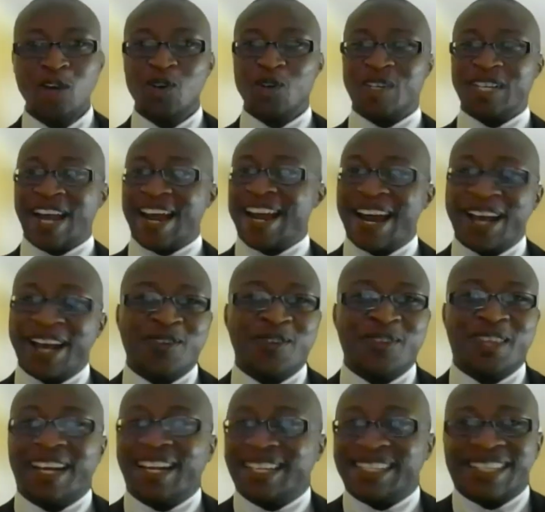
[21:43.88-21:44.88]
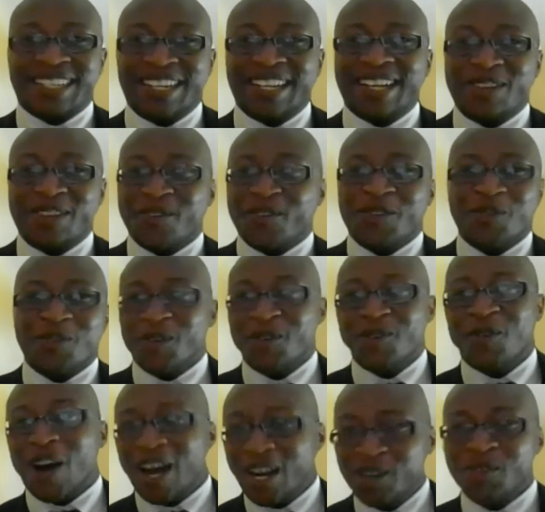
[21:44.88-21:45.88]
to try and argue that, listen,
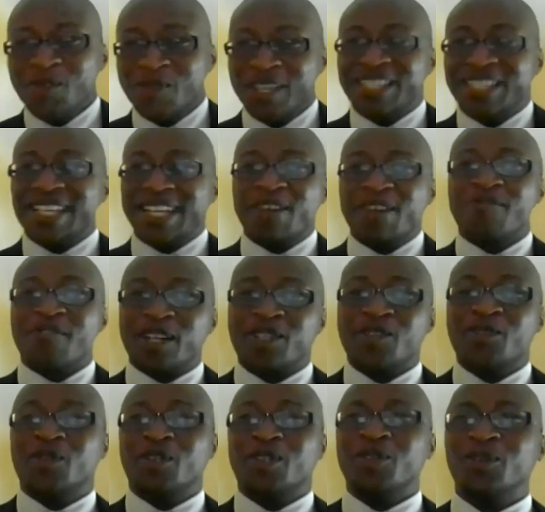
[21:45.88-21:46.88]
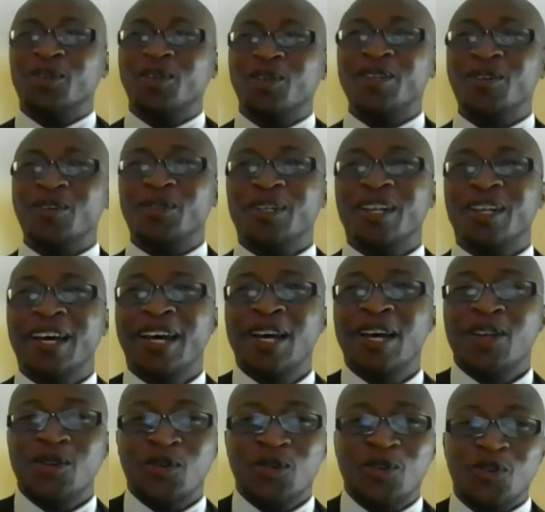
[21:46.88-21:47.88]
you can't do this. And in fact, you're
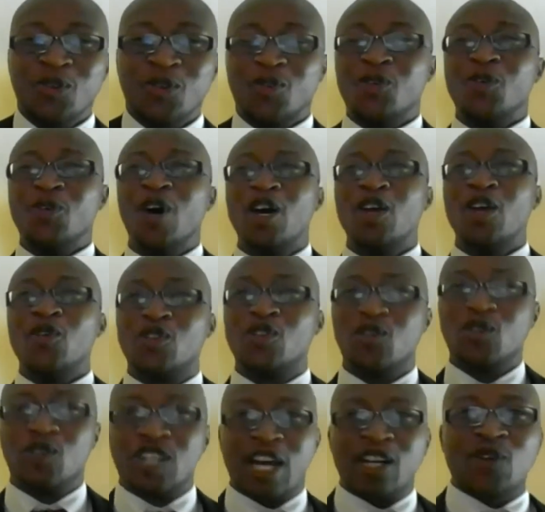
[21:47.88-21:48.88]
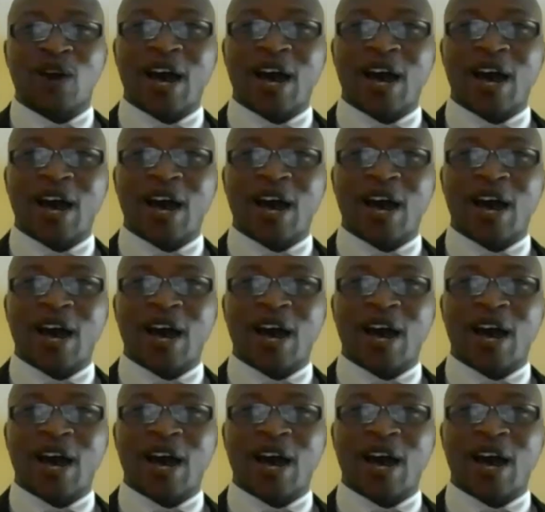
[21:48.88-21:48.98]
trying